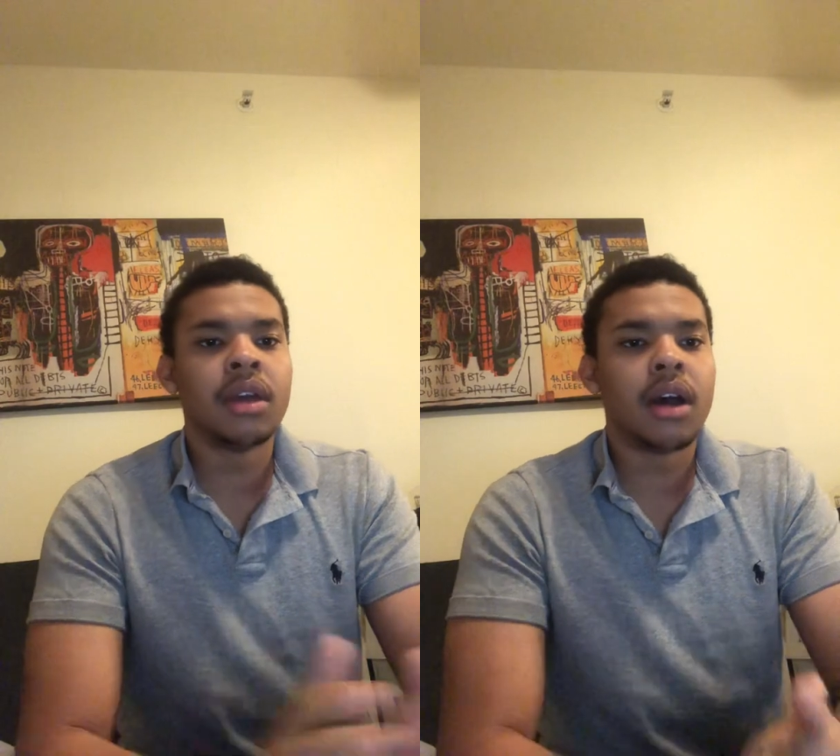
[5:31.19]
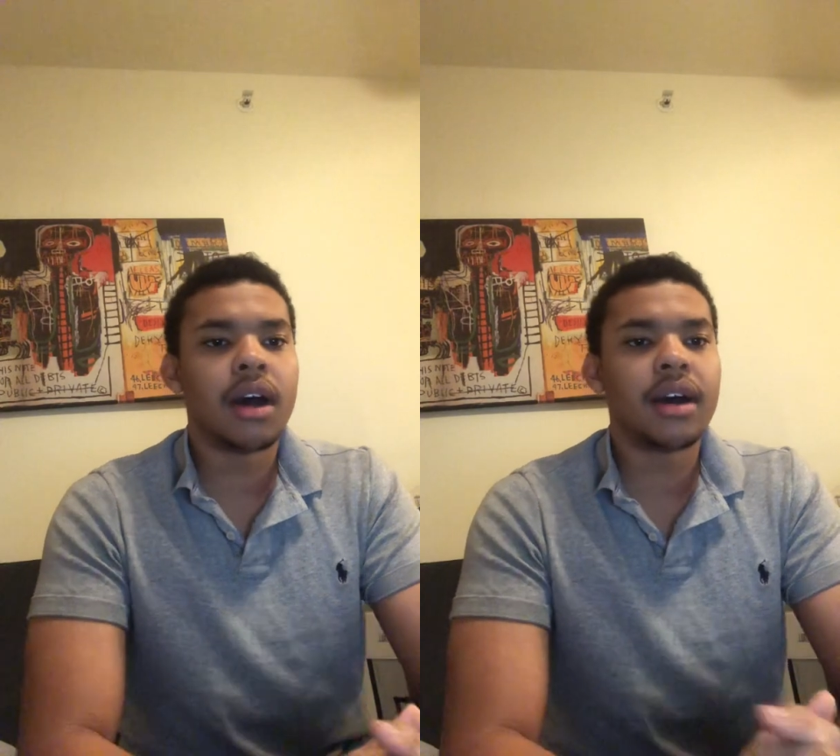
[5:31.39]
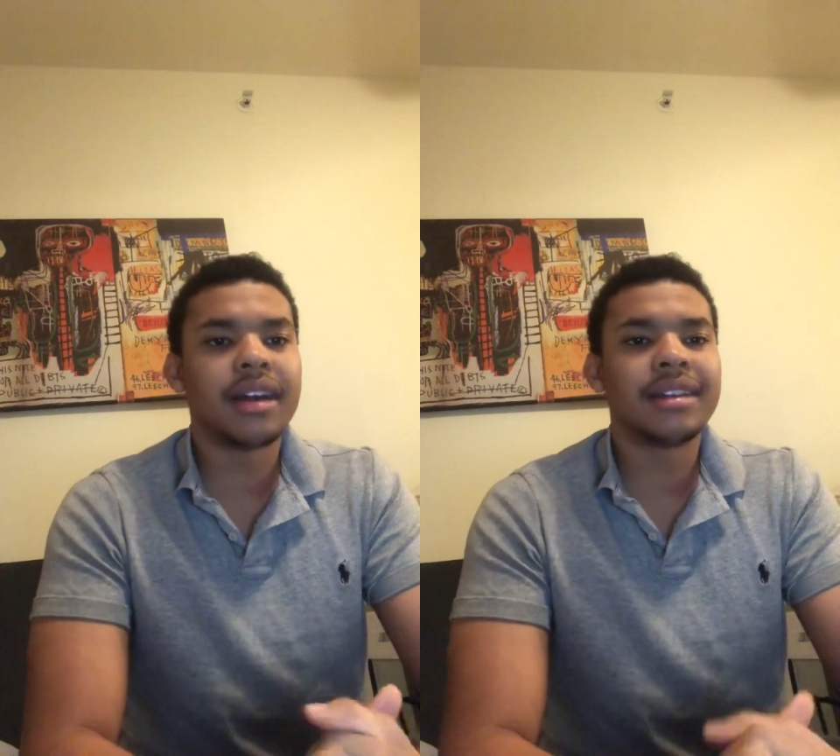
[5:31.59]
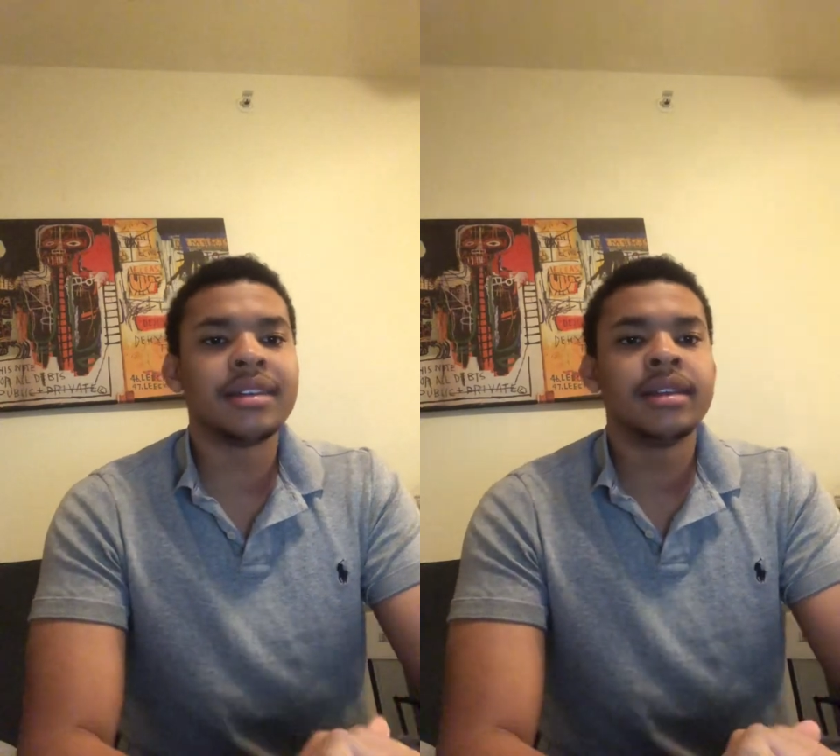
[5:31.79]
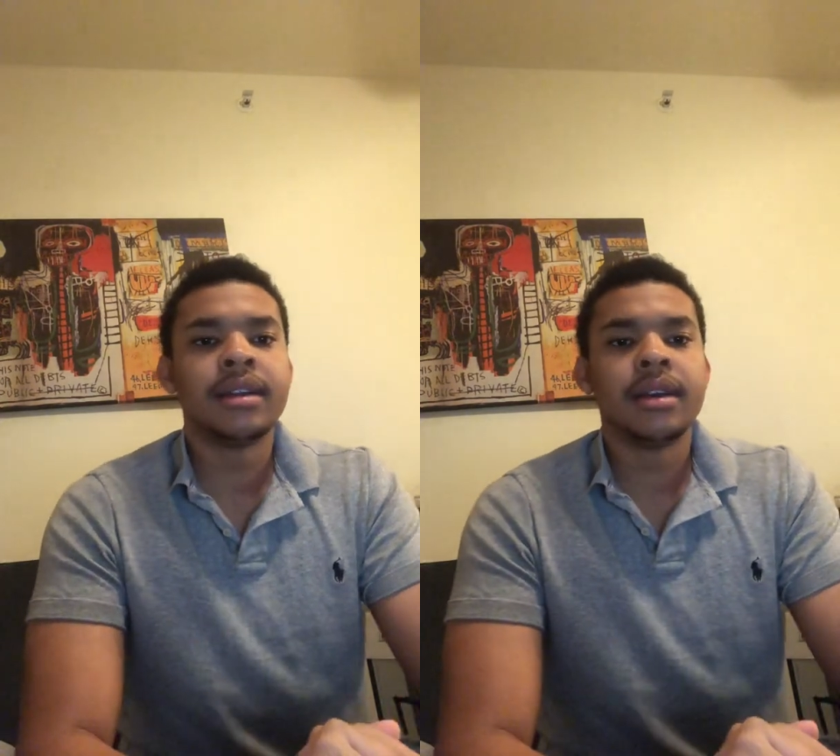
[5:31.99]
on,
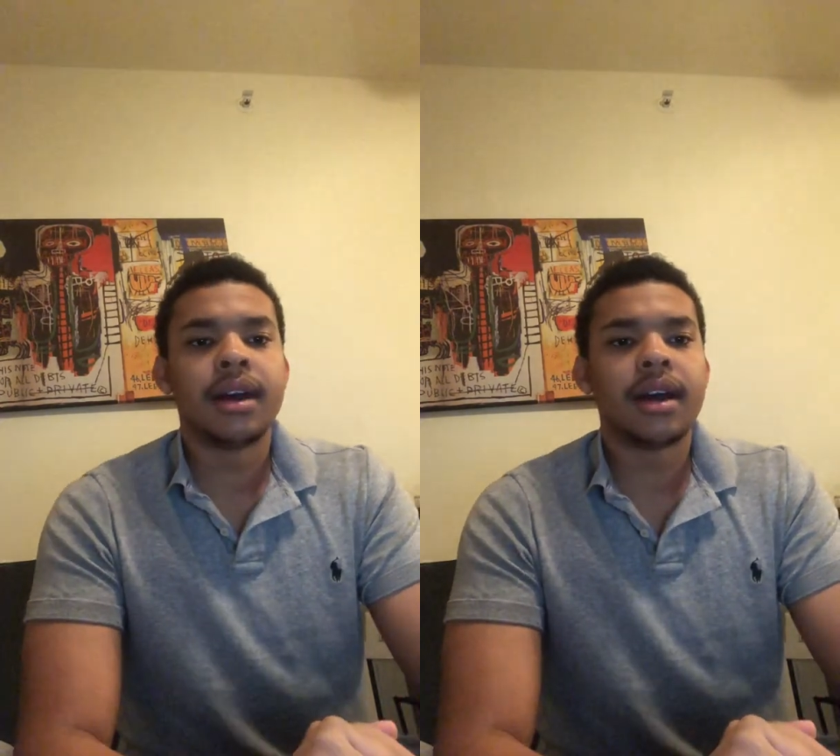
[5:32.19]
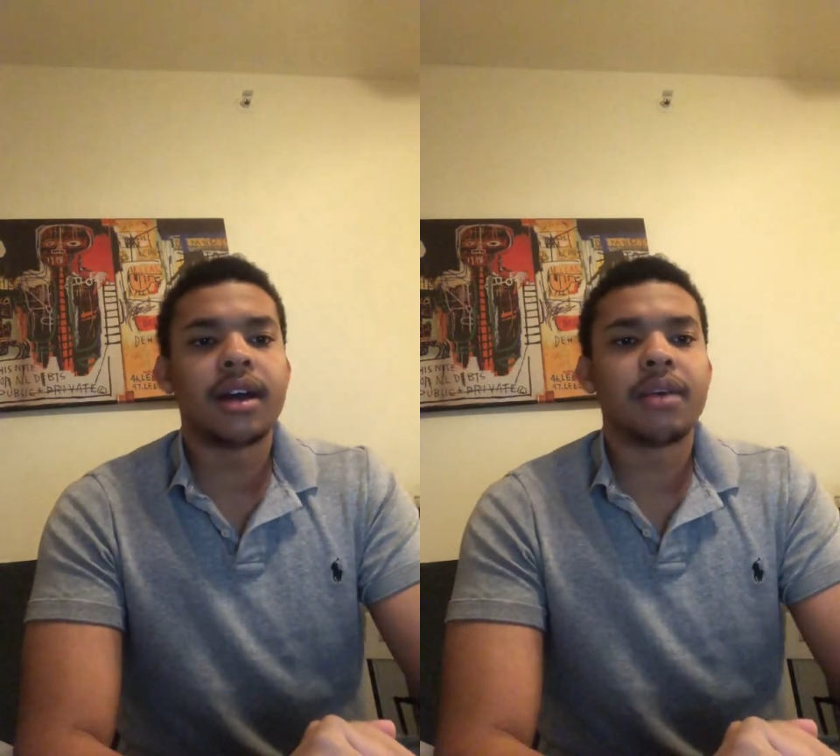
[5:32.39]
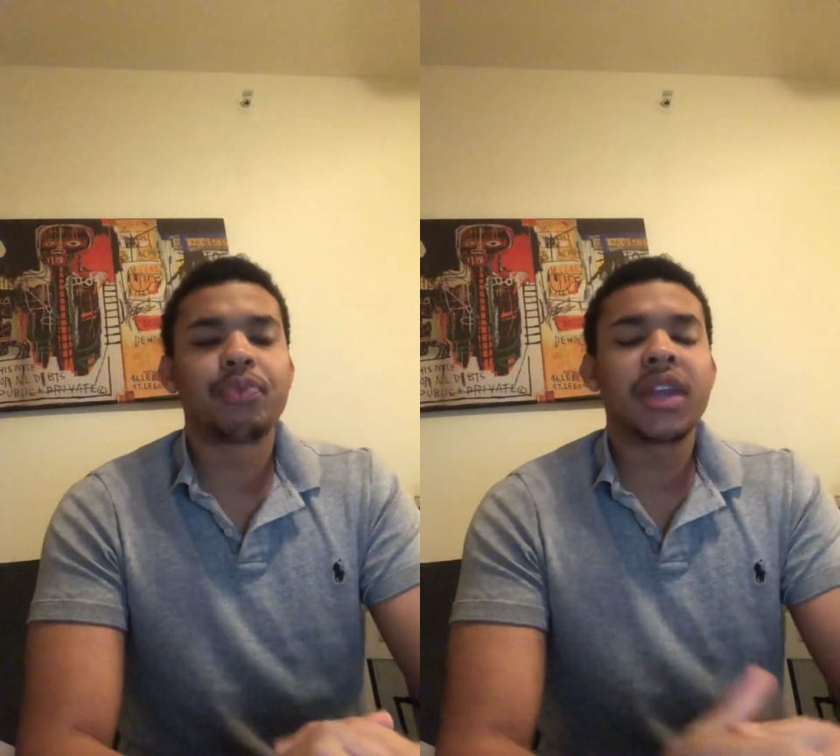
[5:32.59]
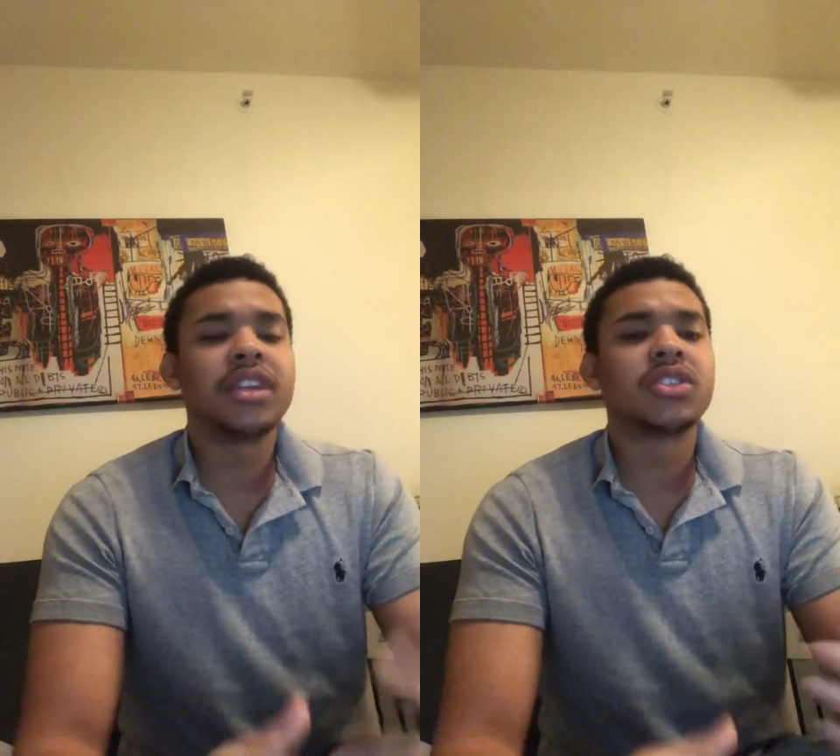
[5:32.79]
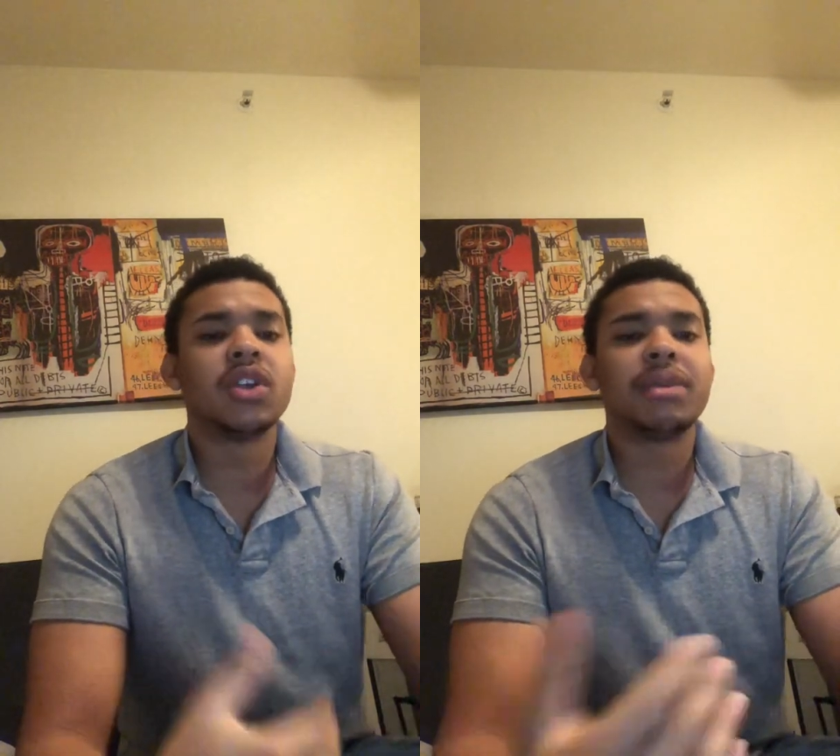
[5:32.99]
and
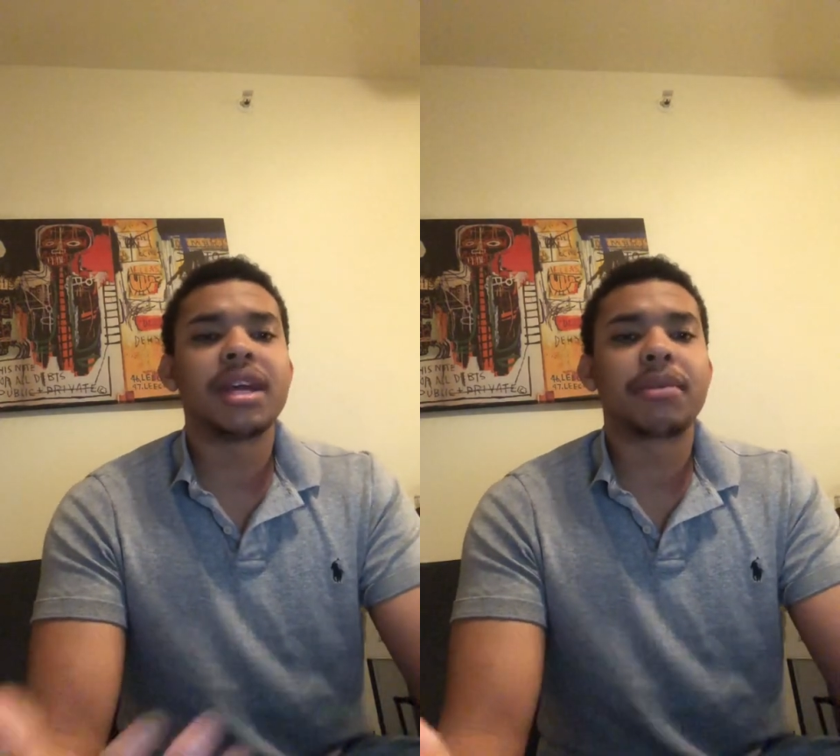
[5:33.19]
assuming that